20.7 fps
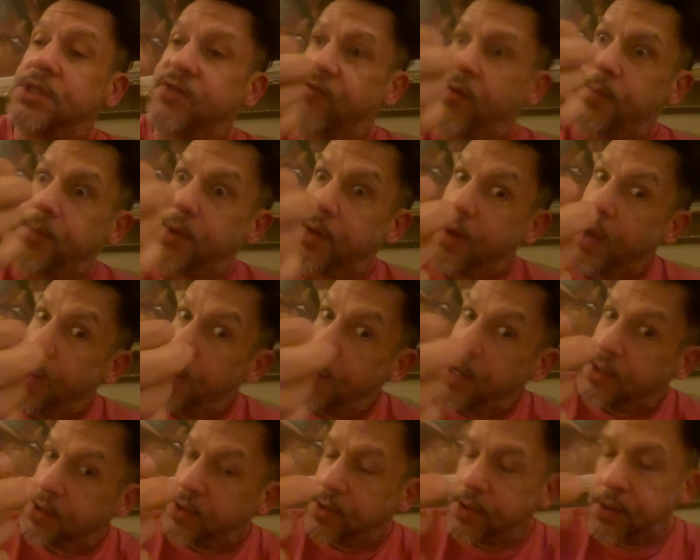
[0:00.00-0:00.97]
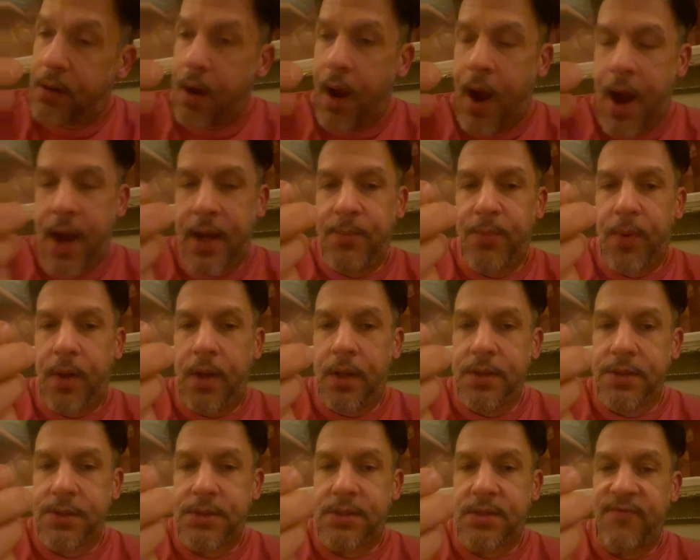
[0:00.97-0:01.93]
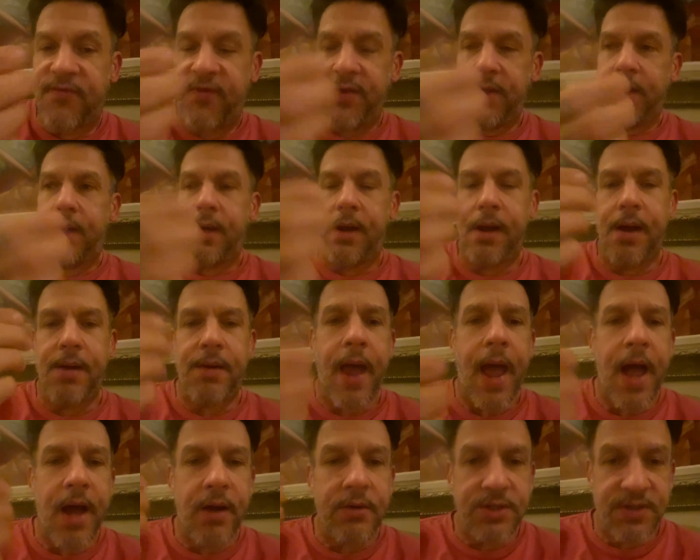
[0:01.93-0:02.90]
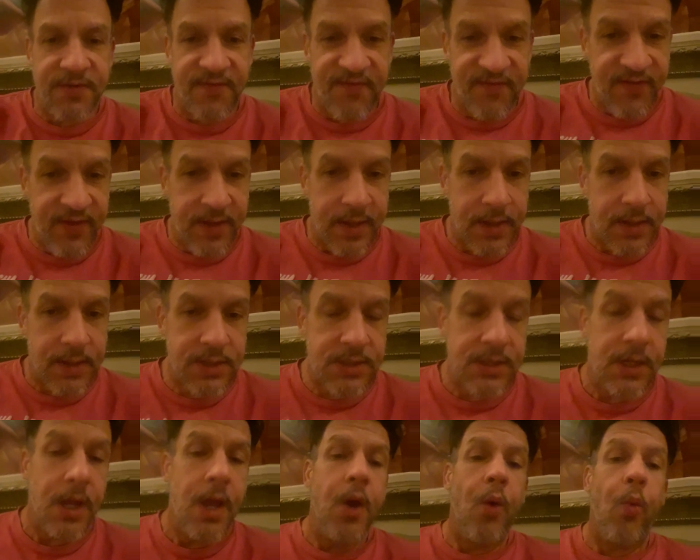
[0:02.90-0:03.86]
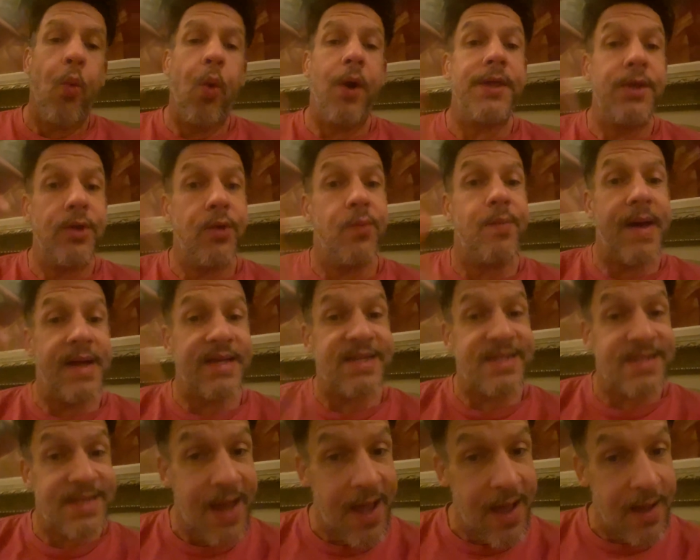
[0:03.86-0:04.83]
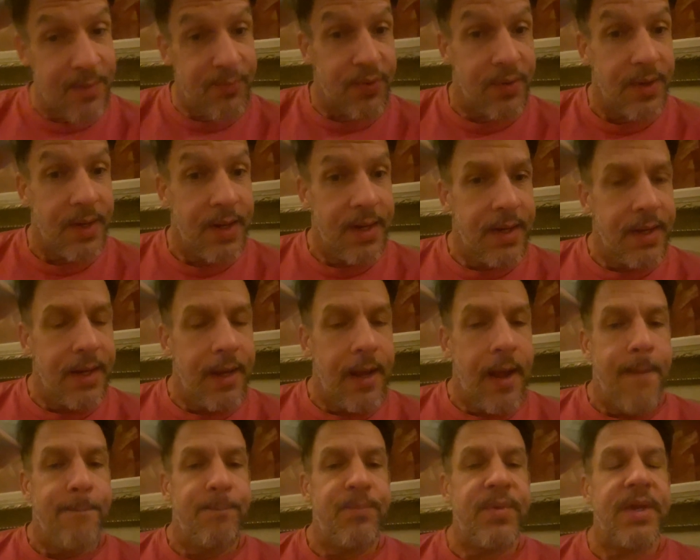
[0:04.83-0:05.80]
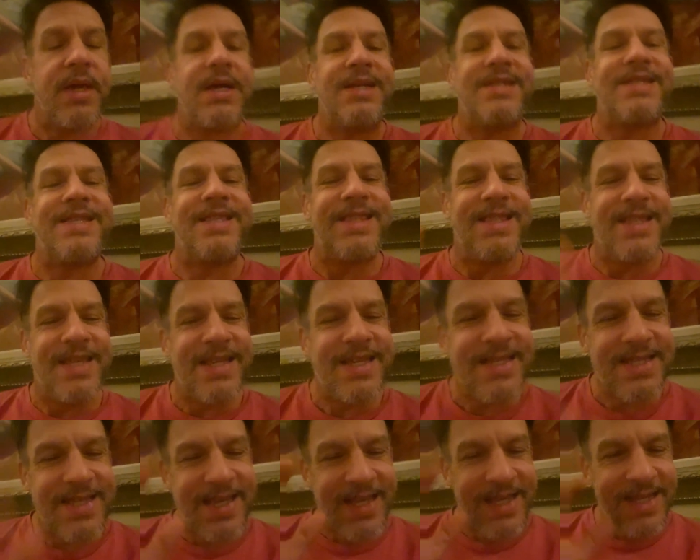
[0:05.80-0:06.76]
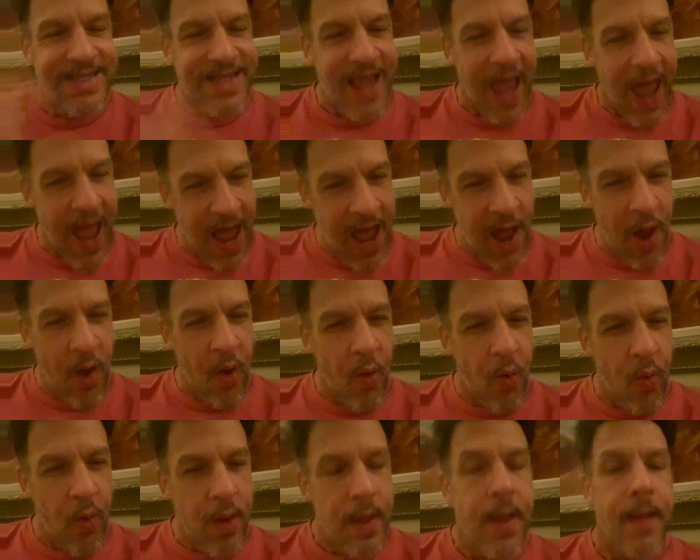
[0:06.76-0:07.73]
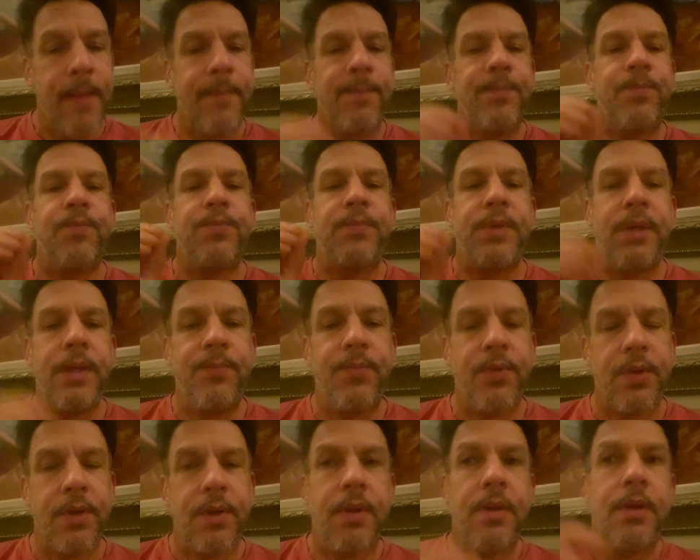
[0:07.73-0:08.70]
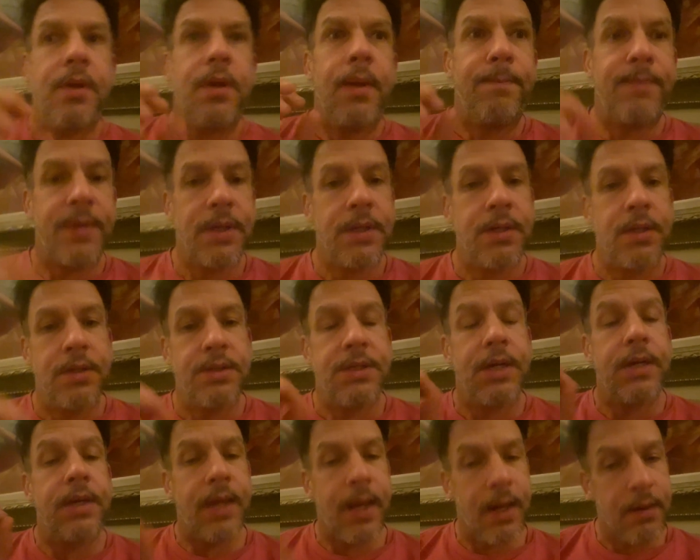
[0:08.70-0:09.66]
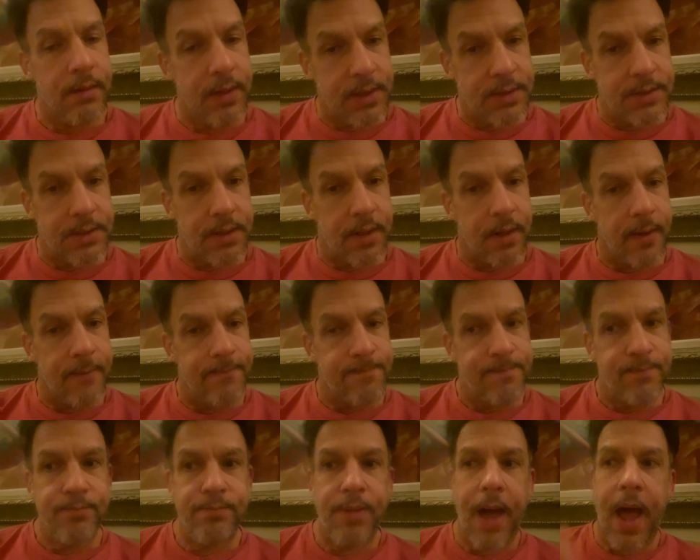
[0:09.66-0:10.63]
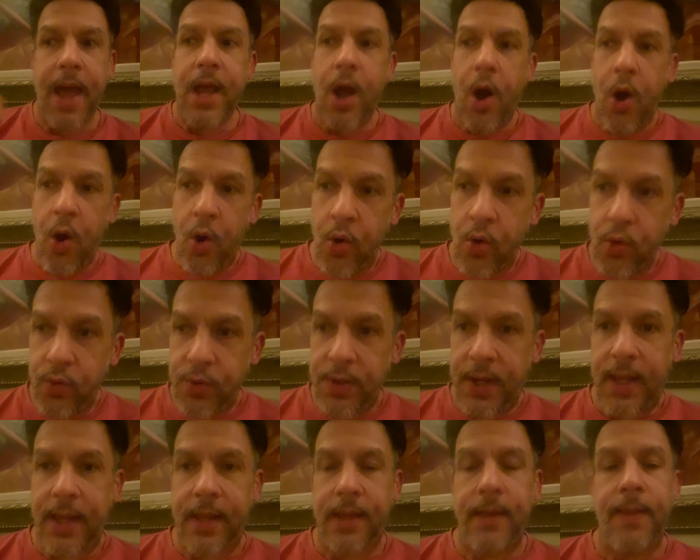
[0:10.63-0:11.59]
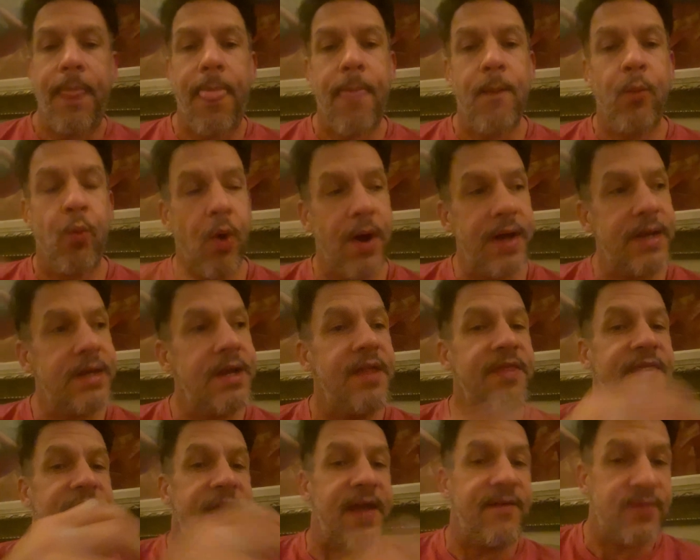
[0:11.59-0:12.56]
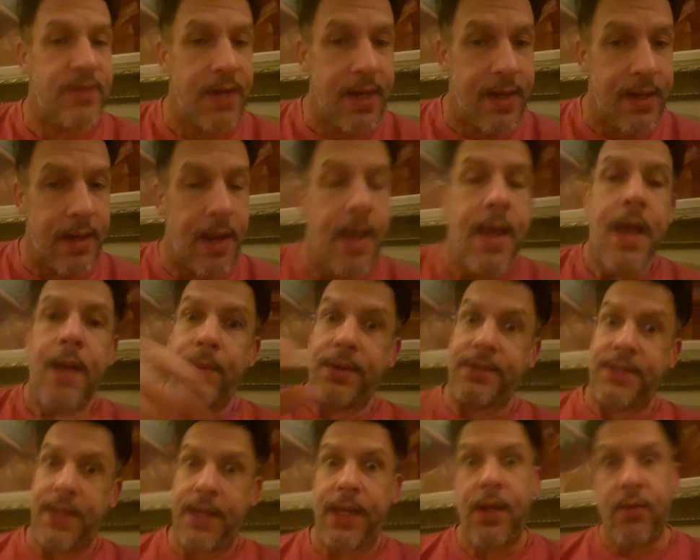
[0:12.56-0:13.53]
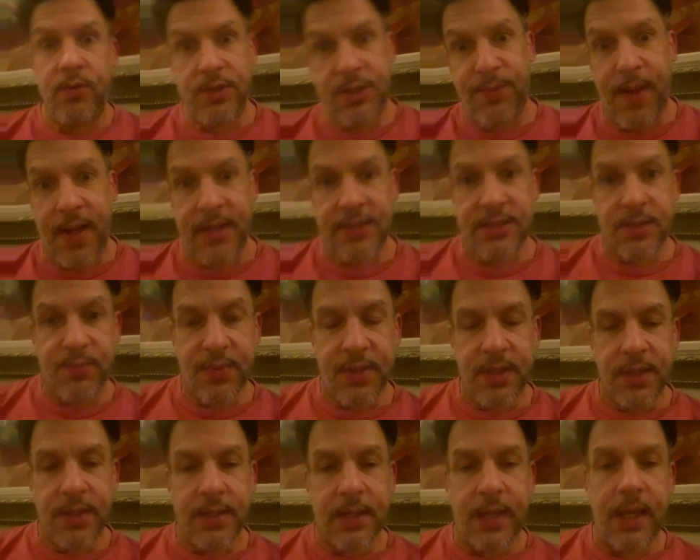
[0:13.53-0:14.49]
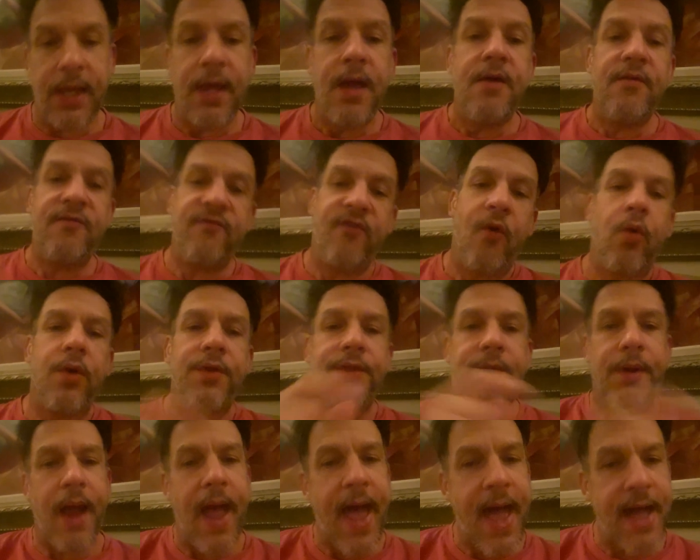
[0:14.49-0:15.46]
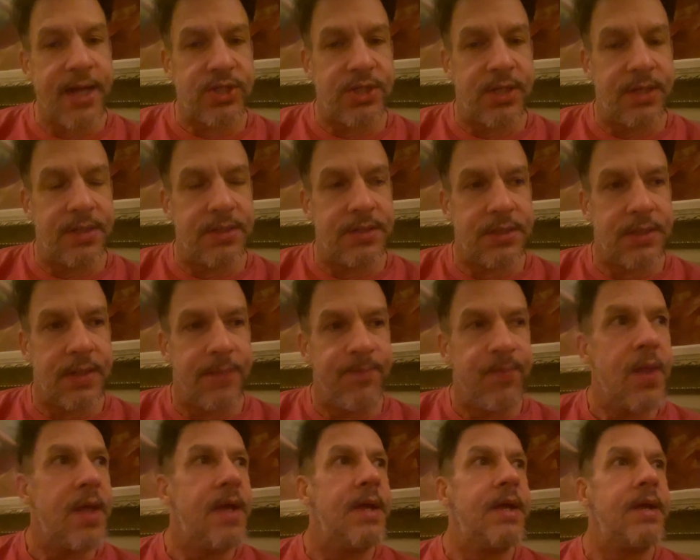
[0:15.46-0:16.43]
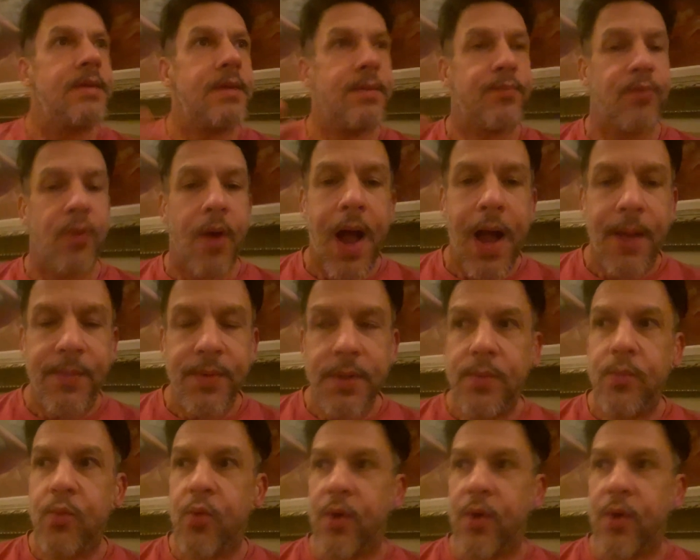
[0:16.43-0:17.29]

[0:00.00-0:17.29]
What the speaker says: from your hand or your eyeballs to figure out how to fix what you messed up. Because this is how people build character, by owning what they've done, by taking responsibility for their actions. The problem